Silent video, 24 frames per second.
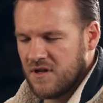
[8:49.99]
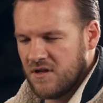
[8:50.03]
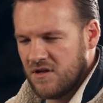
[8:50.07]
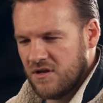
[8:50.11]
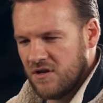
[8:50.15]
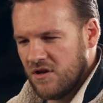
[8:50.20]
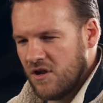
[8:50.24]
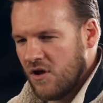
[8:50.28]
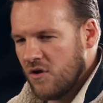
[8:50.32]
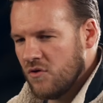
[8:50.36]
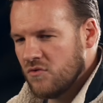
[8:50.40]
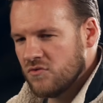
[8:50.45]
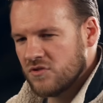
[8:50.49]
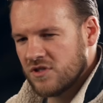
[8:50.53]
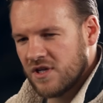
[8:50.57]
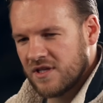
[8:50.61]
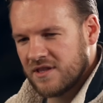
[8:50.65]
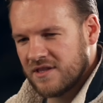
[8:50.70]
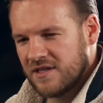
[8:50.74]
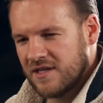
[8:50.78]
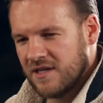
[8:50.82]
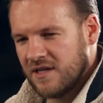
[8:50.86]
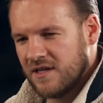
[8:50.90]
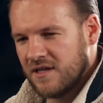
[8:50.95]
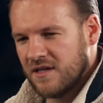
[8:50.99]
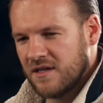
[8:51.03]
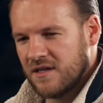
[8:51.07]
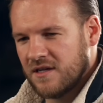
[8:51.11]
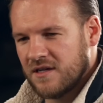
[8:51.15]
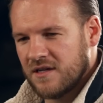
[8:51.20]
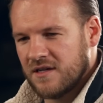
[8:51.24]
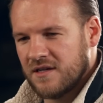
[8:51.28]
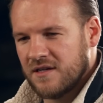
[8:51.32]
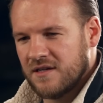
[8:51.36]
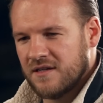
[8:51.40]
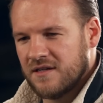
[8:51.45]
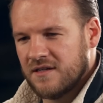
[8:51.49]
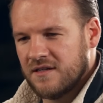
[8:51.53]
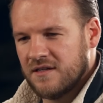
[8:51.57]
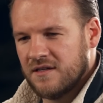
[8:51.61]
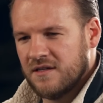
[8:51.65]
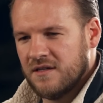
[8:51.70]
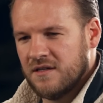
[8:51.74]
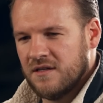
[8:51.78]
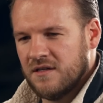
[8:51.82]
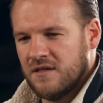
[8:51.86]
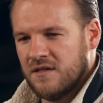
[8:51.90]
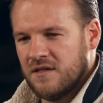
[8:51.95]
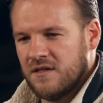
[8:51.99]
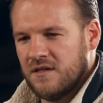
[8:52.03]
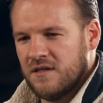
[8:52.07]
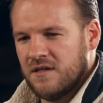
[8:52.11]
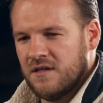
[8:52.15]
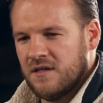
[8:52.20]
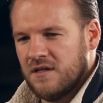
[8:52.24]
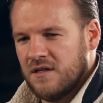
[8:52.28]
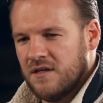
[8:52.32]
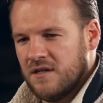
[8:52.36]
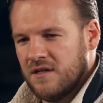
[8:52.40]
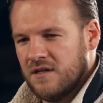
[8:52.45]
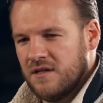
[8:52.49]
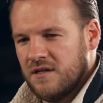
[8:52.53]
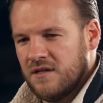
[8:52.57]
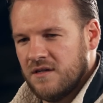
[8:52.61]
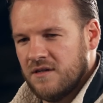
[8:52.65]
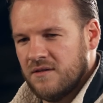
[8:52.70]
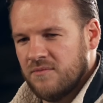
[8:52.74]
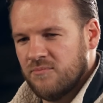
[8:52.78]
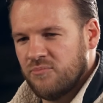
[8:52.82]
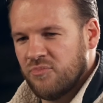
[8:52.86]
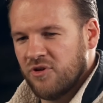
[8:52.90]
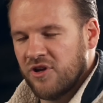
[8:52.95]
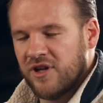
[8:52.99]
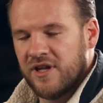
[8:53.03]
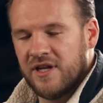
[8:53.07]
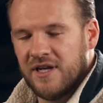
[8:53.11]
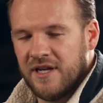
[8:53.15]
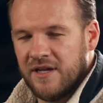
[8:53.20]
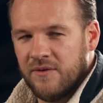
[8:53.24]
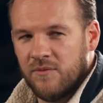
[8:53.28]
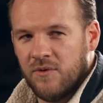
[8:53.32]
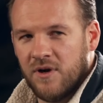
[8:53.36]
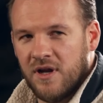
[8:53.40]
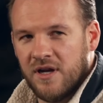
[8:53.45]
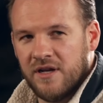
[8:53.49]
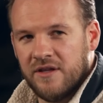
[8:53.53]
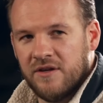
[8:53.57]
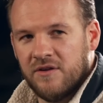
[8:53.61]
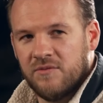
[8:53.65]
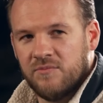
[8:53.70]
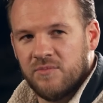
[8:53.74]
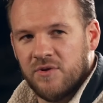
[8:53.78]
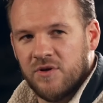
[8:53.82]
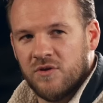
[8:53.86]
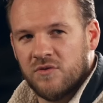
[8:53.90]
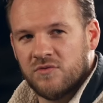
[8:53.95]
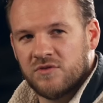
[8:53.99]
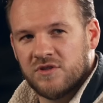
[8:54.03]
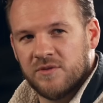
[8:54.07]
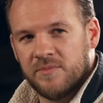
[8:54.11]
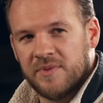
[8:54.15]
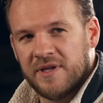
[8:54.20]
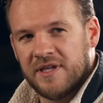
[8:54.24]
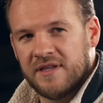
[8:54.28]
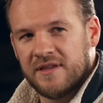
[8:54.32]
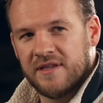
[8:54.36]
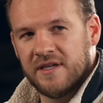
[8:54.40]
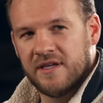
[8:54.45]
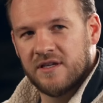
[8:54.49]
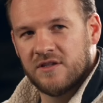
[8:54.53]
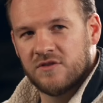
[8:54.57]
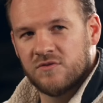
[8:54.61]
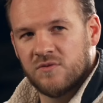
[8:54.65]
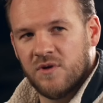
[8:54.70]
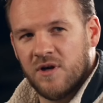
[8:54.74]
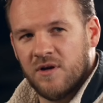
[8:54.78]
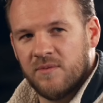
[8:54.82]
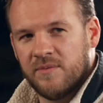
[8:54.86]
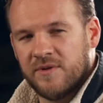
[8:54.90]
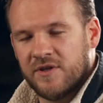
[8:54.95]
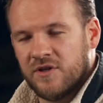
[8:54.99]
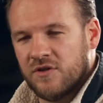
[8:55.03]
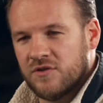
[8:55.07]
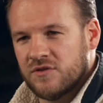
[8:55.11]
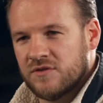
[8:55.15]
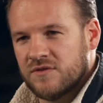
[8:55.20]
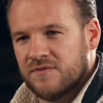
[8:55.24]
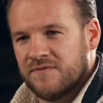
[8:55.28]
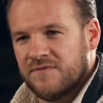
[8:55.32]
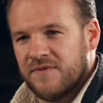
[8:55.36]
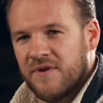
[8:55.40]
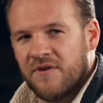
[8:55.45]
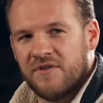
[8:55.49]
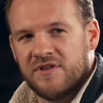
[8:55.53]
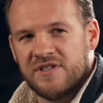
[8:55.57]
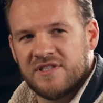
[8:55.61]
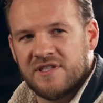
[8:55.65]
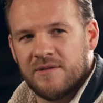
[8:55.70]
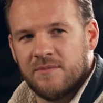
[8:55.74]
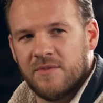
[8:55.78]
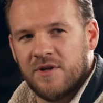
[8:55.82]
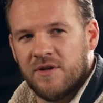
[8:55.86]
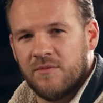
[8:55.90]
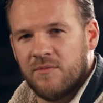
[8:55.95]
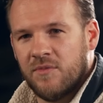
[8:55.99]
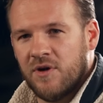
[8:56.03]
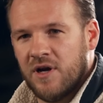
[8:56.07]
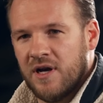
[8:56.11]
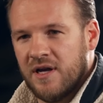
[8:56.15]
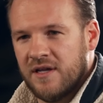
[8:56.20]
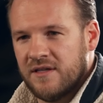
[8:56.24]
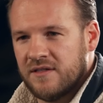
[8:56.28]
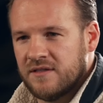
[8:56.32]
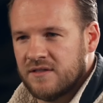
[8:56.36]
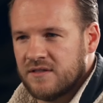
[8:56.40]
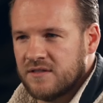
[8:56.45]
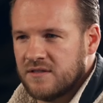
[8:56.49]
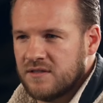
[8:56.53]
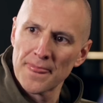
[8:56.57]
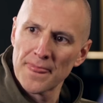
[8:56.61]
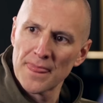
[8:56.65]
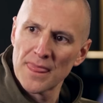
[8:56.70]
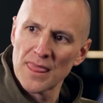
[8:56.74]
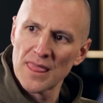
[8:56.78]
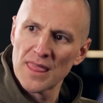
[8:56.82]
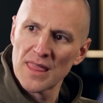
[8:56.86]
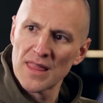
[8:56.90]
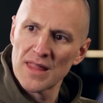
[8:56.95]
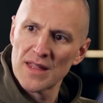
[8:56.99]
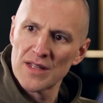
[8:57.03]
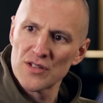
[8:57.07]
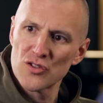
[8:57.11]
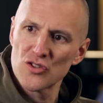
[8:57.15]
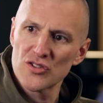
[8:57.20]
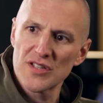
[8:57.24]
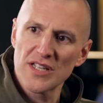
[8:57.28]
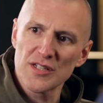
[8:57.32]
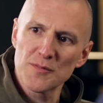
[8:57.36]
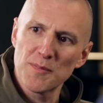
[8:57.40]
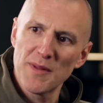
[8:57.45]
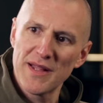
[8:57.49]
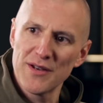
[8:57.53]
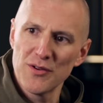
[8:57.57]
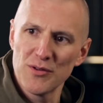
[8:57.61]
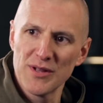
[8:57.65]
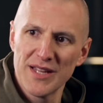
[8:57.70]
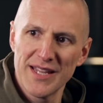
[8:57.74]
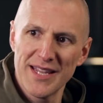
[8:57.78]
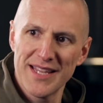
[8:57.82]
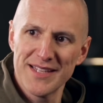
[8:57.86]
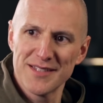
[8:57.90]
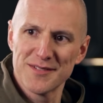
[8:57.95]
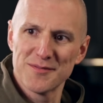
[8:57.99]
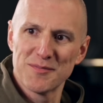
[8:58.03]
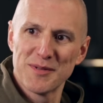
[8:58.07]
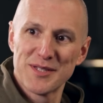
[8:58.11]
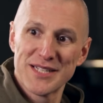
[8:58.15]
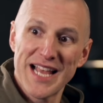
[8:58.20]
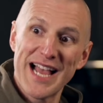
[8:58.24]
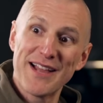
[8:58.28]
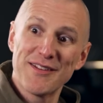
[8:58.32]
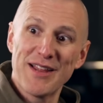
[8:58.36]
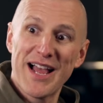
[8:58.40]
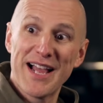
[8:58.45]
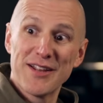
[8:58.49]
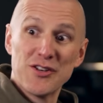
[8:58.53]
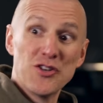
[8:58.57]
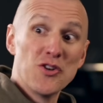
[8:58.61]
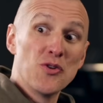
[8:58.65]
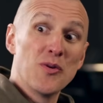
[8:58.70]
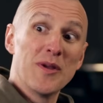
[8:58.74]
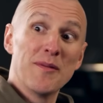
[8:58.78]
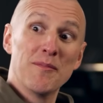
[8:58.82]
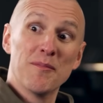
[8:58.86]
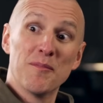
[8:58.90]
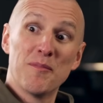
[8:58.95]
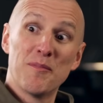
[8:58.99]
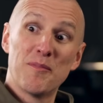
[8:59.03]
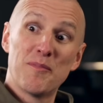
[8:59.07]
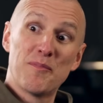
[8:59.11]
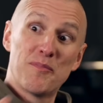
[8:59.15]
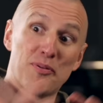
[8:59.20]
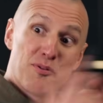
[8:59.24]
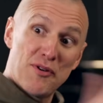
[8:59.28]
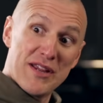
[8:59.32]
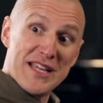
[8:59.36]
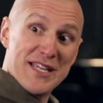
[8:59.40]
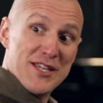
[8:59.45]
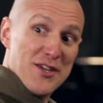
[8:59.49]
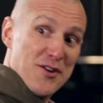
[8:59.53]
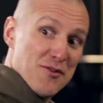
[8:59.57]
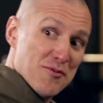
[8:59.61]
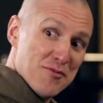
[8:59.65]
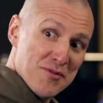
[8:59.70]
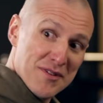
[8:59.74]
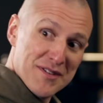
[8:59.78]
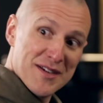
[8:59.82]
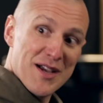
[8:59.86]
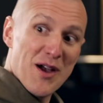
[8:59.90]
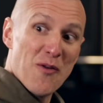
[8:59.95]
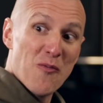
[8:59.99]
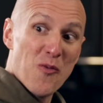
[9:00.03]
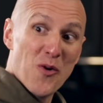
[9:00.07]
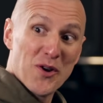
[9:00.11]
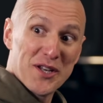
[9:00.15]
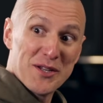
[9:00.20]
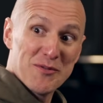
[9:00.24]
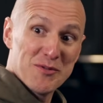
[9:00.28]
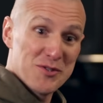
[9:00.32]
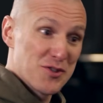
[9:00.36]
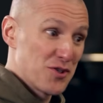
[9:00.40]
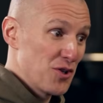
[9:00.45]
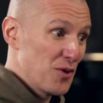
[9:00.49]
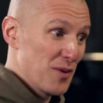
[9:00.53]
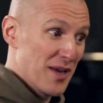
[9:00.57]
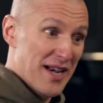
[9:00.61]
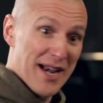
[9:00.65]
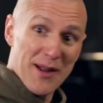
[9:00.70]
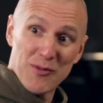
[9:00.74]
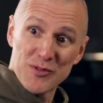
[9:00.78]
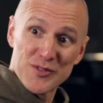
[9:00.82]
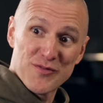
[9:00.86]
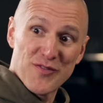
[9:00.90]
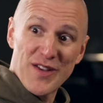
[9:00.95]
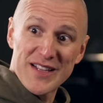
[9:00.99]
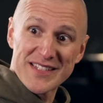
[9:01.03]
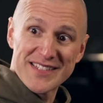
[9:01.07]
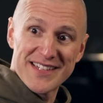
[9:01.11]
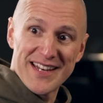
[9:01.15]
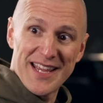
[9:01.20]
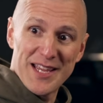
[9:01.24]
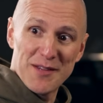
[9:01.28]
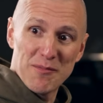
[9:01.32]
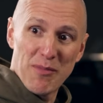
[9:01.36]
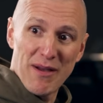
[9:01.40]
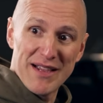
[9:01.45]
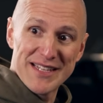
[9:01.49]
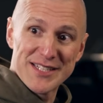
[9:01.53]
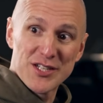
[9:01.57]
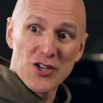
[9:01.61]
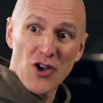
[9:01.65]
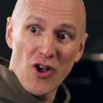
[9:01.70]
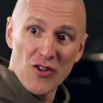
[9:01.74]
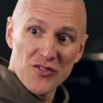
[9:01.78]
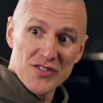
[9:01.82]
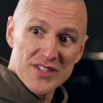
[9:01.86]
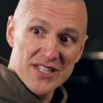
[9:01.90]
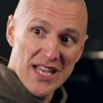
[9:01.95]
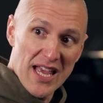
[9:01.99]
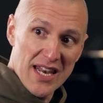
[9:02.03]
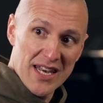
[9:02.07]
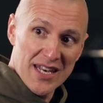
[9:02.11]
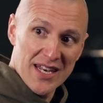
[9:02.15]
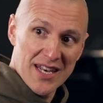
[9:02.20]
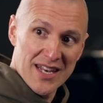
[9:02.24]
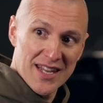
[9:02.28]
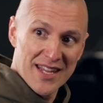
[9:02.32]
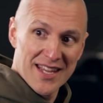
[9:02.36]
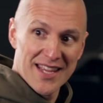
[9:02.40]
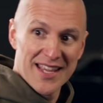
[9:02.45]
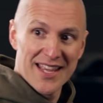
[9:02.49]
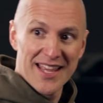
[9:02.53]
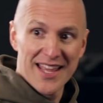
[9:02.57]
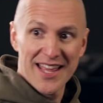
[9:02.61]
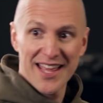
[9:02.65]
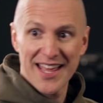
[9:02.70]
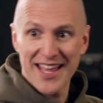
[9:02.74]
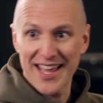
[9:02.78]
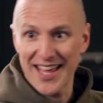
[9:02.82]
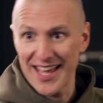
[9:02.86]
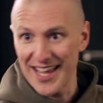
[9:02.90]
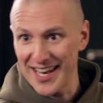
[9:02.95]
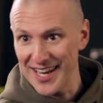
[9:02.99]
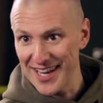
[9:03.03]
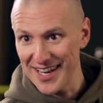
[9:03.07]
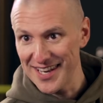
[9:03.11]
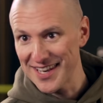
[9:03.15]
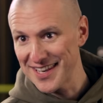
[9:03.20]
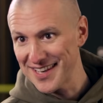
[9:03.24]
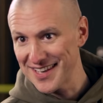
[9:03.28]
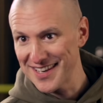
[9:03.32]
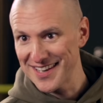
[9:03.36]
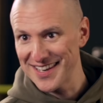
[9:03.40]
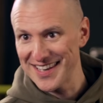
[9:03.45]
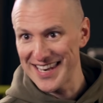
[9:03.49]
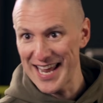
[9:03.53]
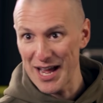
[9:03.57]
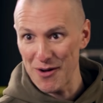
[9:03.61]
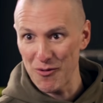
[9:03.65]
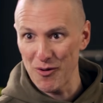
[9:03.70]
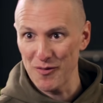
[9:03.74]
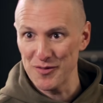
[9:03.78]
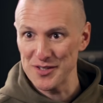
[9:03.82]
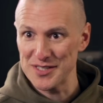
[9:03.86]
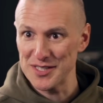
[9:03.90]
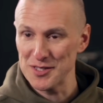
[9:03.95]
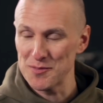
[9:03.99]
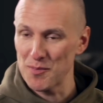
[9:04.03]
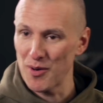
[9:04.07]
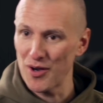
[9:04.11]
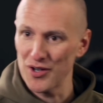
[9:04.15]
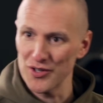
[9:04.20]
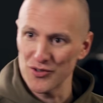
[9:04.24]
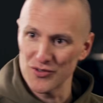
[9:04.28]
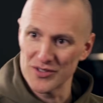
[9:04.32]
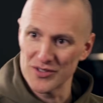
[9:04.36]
Loads, I think. Bringing Leigh Wiley on board's a big thing as well, because very similar mind. Just explain who Leigh is, because I knew him pre-you and what he was doing, and I was fascinated by his content, and now obviously he's part of your